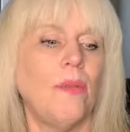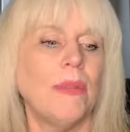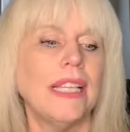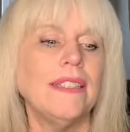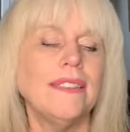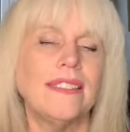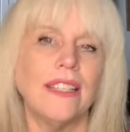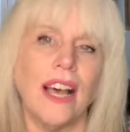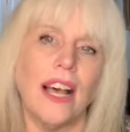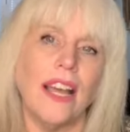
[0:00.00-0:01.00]

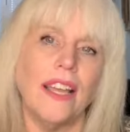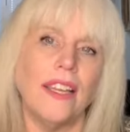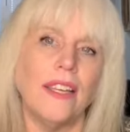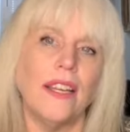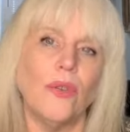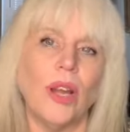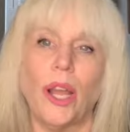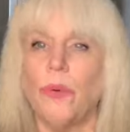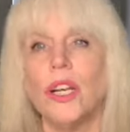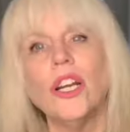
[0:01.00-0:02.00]
inside where I
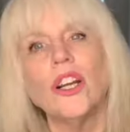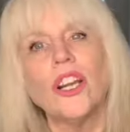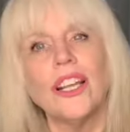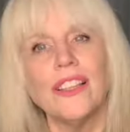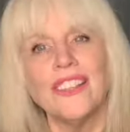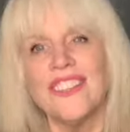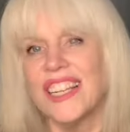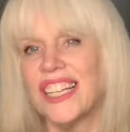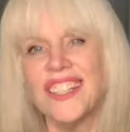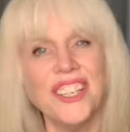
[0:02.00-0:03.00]
work, there's
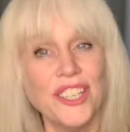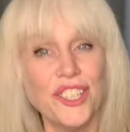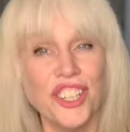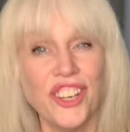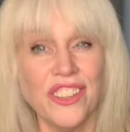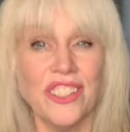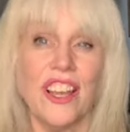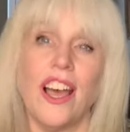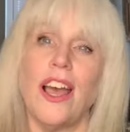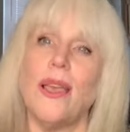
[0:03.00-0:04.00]
air conditioning all the
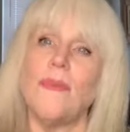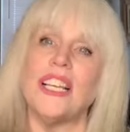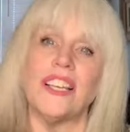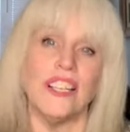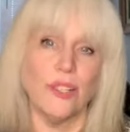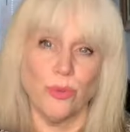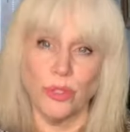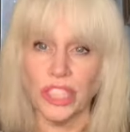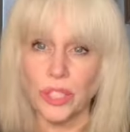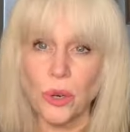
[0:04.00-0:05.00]
time. It gets
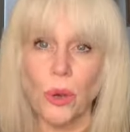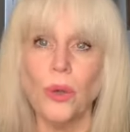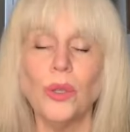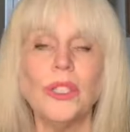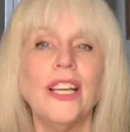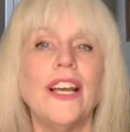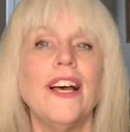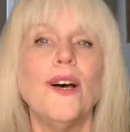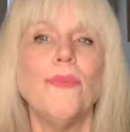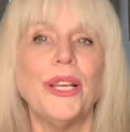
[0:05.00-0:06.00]
really cold,
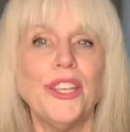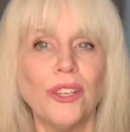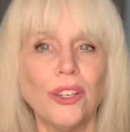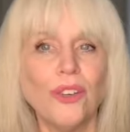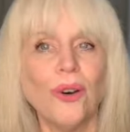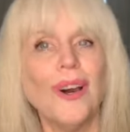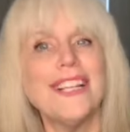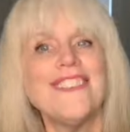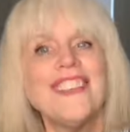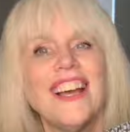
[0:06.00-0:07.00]
but you could go
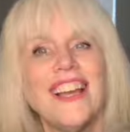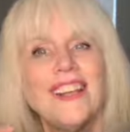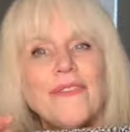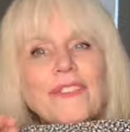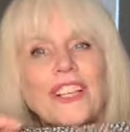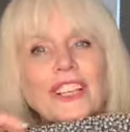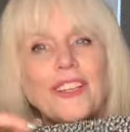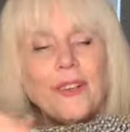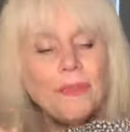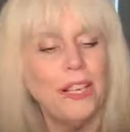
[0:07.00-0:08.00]
outside and feel a
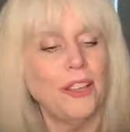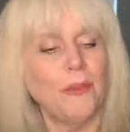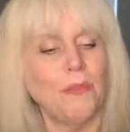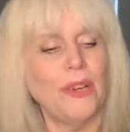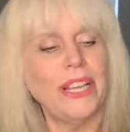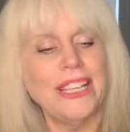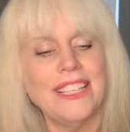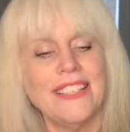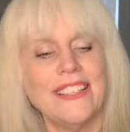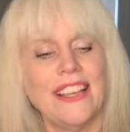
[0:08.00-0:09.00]
little bit of the
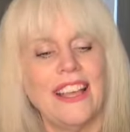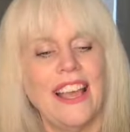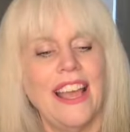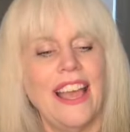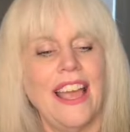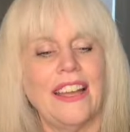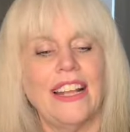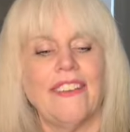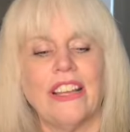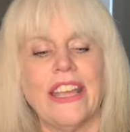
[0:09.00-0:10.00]
breeze and
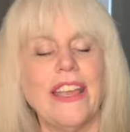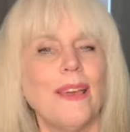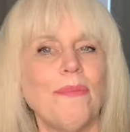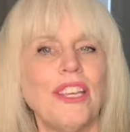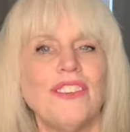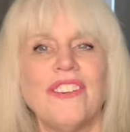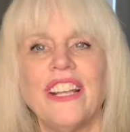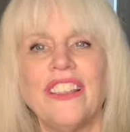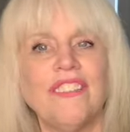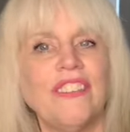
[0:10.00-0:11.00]
have a cami
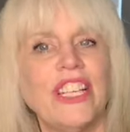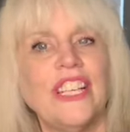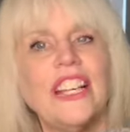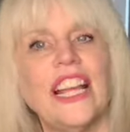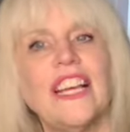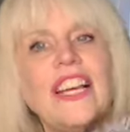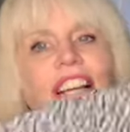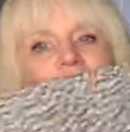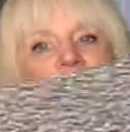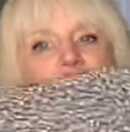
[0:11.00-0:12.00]
underneath of it,
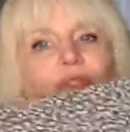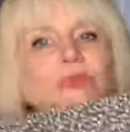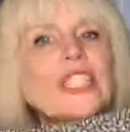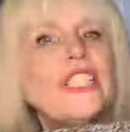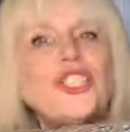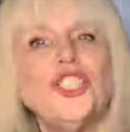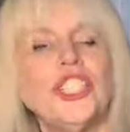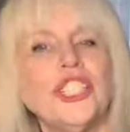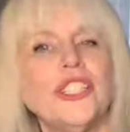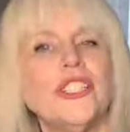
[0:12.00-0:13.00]
and it's really
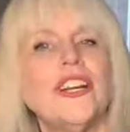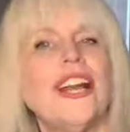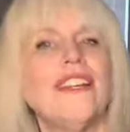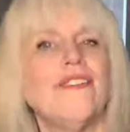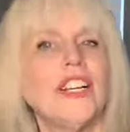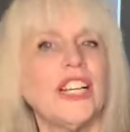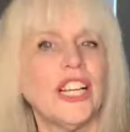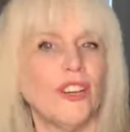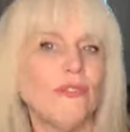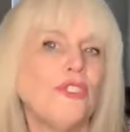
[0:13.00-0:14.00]
sheer and very
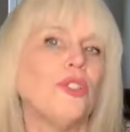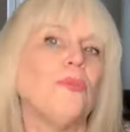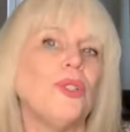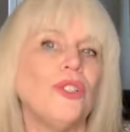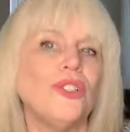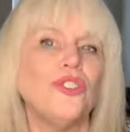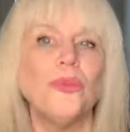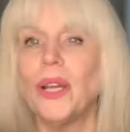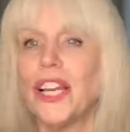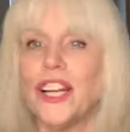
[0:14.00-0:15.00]
comfortable to
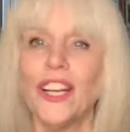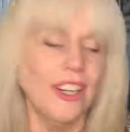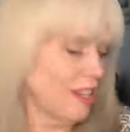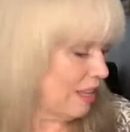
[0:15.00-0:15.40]
wear